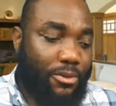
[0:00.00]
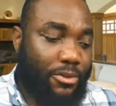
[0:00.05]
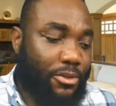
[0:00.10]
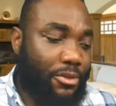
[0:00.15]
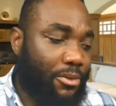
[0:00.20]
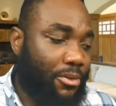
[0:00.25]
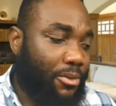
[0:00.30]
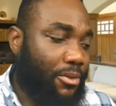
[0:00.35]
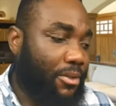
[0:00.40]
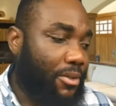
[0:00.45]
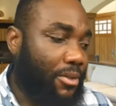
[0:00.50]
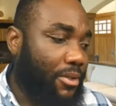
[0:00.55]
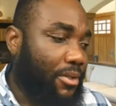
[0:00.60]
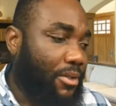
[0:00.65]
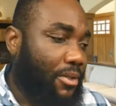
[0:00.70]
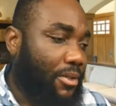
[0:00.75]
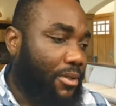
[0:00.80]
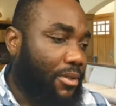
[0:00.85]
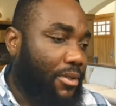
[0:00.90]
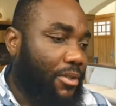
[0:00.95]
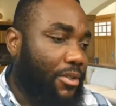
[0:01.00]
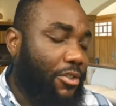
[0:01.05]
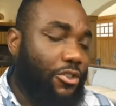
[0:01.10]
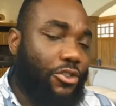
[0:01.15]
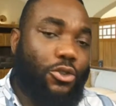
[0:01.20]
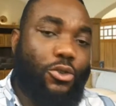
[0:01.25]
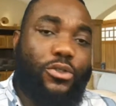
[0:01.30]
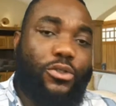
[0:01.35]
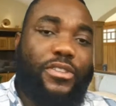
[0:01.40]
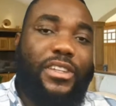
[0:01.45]
to
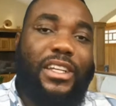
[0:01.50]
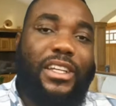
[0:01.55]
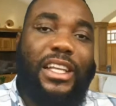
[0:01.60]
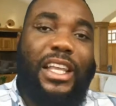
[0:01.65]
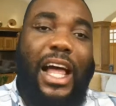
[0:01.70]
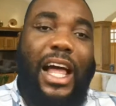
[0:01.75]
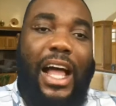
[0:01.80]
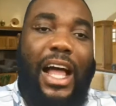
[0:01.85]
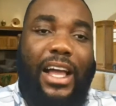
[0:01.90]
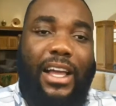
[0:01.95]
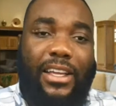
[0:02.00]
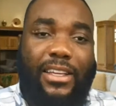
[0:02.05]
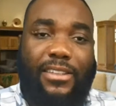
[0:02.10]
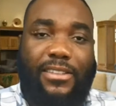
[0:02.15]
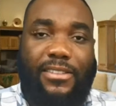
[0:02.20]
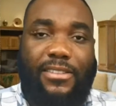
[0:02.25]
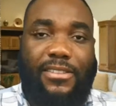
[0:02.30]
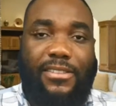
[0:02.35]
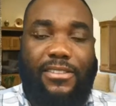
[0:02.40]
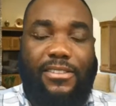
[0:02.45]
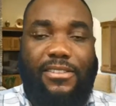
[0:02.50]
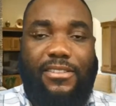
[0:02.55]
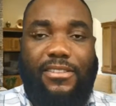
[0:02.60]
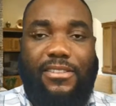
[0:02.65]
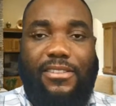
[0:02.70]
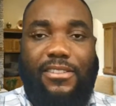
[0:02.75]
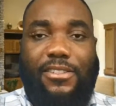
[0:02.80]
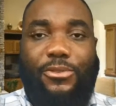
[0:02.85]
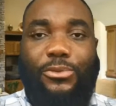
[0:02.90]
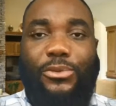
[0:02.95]
utilize,
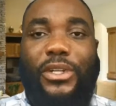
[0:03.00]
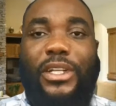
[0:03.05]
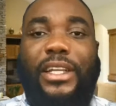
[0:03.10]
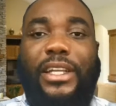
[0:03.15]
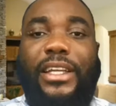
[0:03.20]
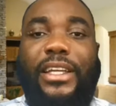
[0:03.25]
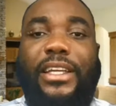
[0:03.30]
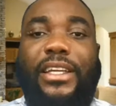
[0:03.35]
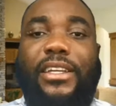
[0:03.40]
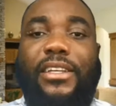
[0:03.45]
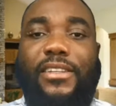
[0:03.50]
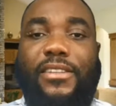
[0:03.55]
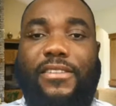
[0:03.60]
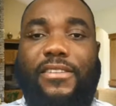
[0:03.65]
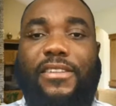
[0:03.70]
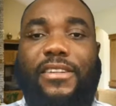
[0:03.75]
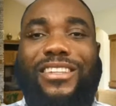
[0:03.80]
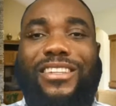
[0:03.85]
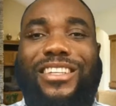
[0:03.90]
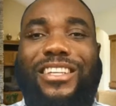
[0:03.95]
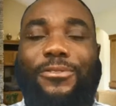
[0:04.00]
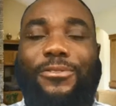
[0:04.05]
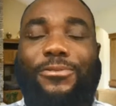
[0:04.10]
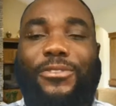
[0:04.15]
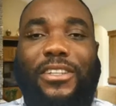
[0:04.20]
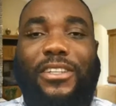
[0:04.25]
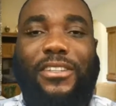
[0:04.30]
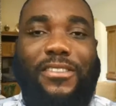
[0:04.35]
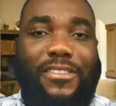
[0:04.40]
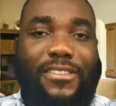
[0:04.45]
release the
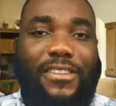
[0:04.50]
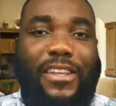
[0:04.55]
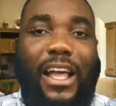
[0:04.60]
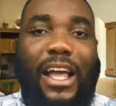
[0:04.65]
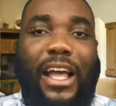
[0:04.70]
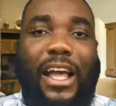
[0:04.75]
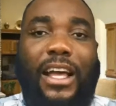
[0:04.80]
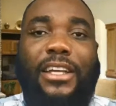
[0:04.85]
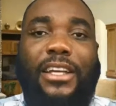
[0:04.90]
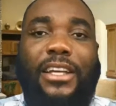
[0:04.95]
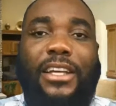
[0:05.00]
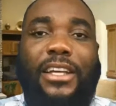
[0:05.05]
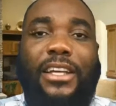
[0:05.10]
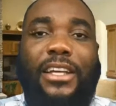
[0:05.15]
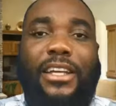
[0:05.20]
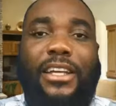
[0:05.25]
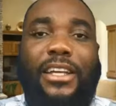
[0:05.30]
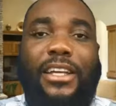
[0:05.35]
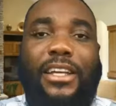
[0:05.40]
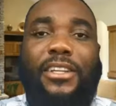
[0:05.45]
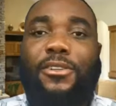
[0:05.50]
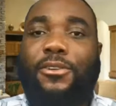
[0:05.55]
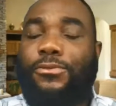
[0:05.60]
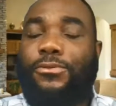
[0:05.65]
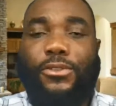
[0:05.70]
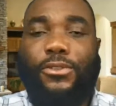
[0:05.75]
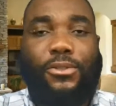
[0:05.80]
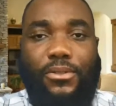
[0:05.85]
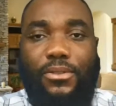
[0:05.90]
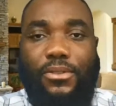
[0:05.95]
gift inside of you,
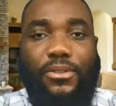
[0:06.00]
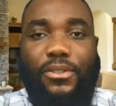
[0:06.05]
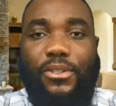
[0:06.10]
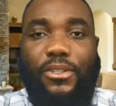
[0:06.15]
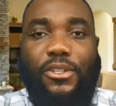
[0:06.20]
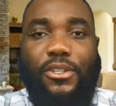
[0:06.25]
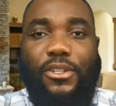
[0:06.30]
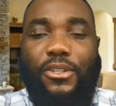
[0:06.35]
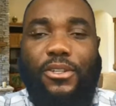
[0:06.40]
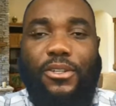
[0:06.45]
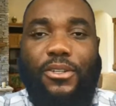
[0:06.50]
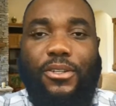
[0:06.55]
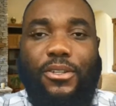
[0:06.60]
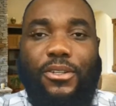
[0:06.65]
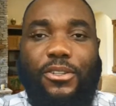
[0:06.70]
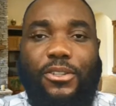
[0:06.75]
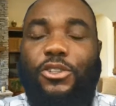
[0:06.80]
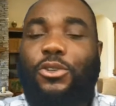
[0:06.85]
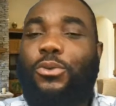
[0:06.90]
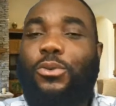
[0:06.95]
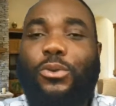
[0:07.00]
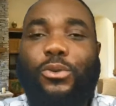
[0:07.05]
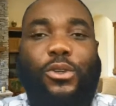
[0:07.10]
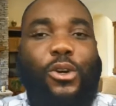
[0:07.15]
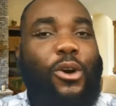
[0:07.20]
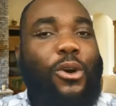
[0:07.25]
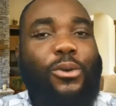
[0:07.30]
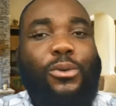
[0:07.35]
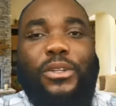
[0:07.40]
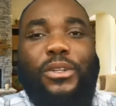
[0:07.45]
you would
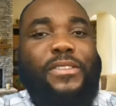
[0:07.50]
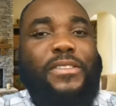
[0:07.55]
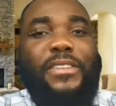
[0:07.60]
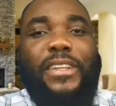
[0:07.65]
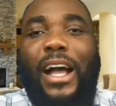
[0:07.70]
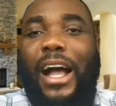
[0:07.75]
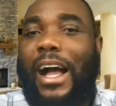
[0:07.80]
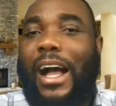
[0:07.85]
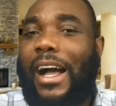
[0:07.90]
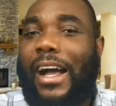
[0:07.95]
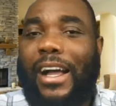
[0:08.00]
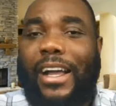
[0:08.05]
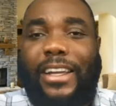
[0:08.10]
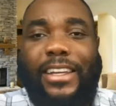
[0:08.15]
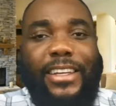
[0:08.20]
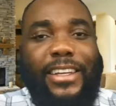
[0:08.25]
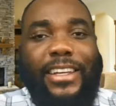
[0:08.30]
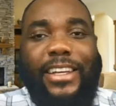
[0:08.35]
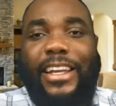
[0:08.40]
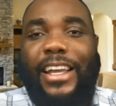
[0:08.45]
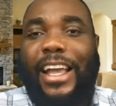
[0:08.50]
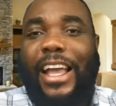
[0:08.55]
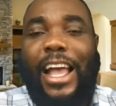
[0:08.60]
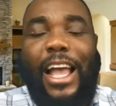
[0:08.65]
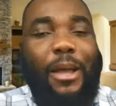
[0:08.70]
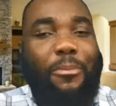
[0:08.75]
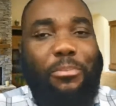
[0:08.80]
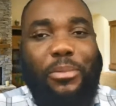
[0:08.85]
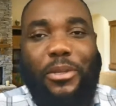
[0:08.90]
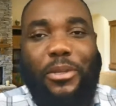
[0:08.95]
always die a
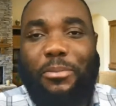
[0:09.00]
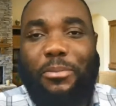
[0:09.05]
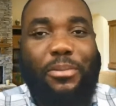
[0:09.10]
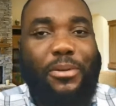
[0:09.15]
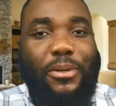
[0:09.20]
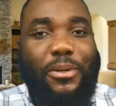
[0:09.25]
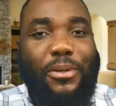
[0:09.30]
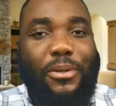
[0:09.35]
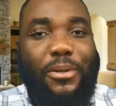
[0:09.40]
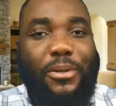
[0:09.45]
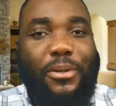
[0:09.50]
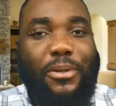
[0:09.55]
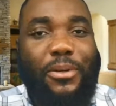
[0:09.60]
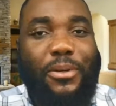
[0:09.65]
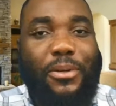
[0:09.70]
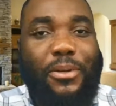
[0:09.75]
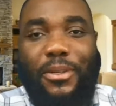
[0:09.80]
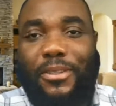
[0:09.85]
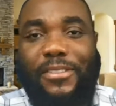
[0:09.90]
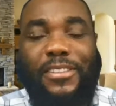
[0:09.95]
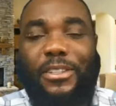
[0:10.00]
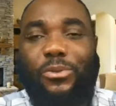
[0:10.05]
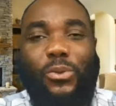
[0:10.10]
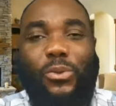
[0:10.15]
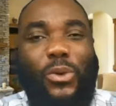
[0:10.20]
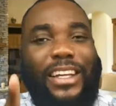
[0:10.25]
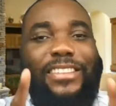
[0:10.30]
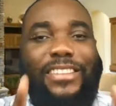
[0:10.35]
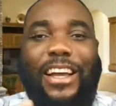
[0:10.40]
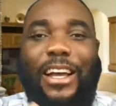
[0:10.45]
happy person when that
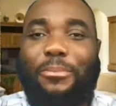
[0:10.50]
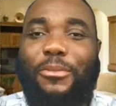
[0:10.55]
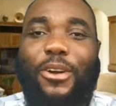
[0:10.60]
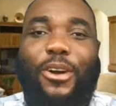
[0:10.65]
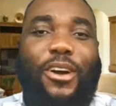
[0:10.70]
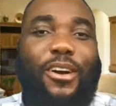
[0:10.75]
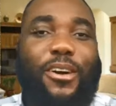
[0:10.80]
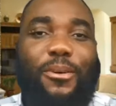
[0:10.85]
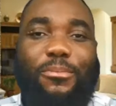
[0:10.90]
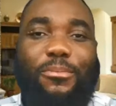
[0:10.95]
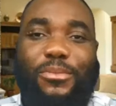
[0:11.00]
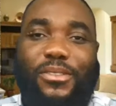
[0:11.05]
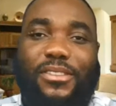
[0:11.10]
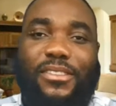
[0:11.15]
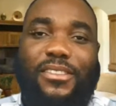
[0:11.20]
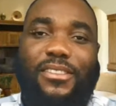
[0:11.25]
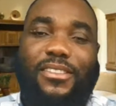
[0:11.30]
time comes.